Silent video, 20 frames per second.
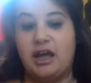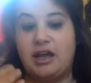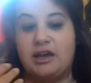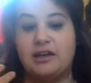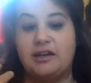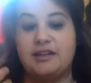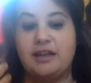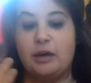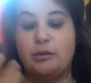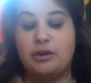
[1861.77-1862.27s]

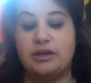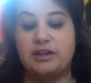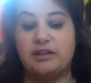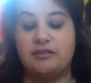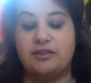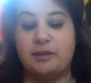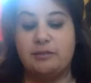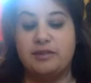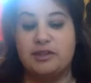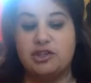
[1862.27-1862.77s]
And that will
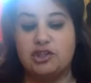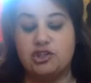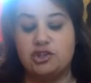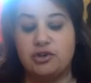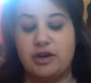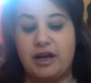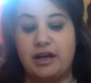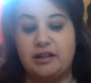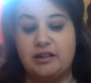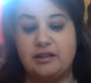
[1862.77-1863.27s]
give them the
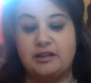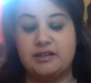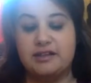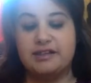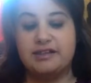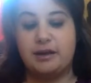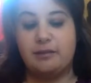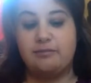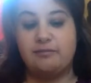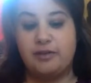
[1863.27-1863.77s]
strength to
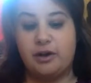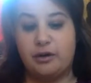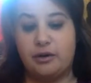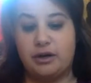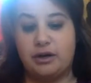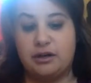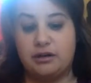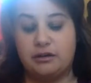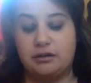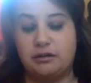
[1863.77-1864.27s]
step
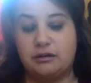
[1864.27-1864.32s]
forward.